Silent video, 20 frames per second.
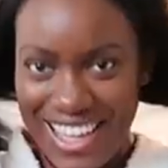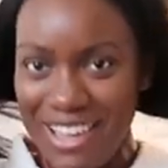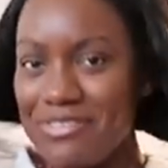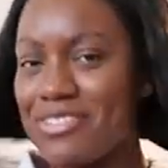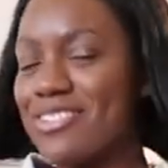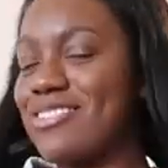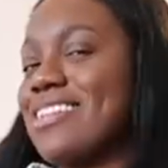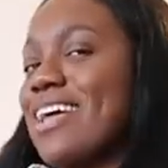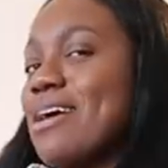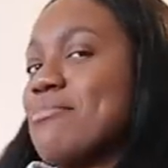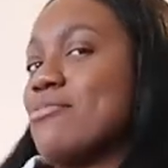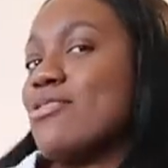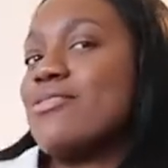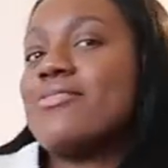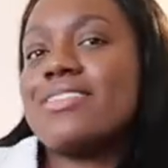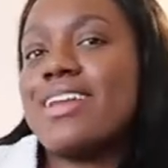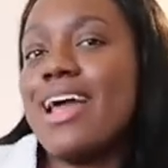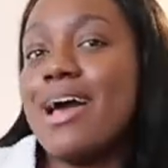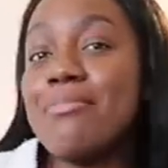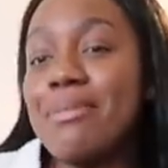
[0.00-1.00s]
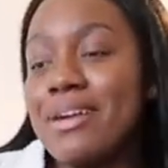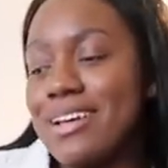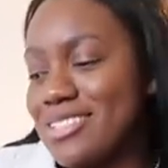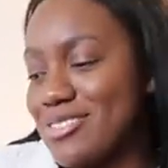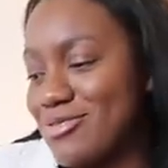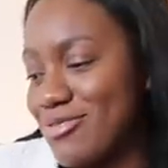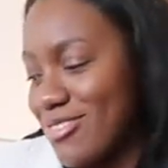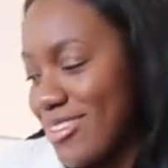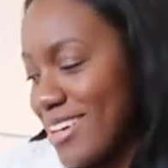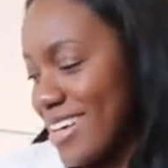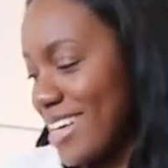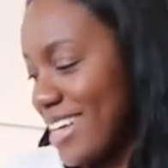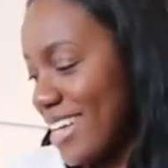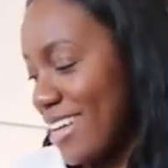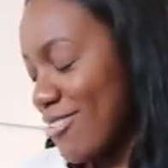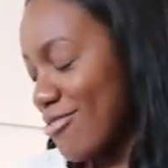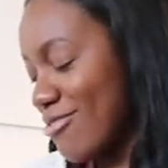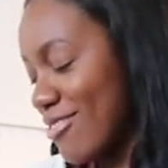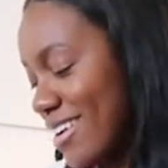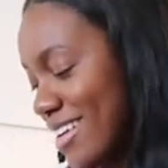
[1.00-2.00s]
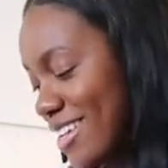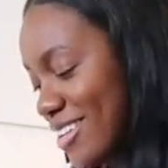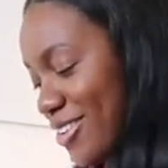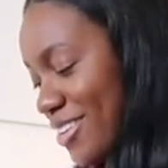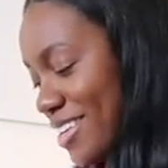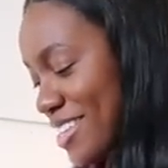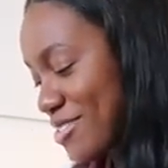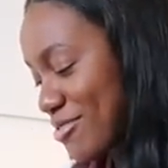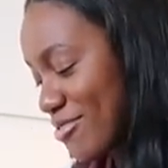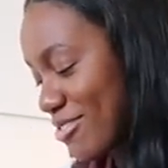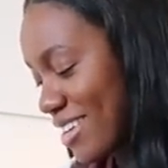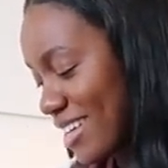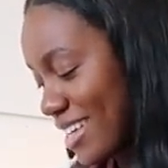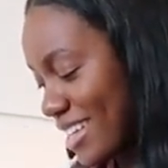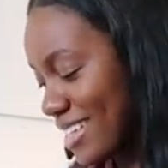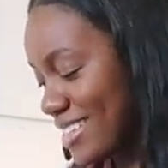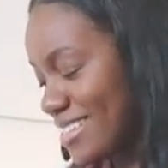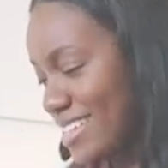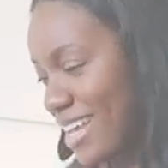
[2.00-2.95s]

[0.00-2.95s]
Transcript: feels like moving out, but it's really, really not. It's really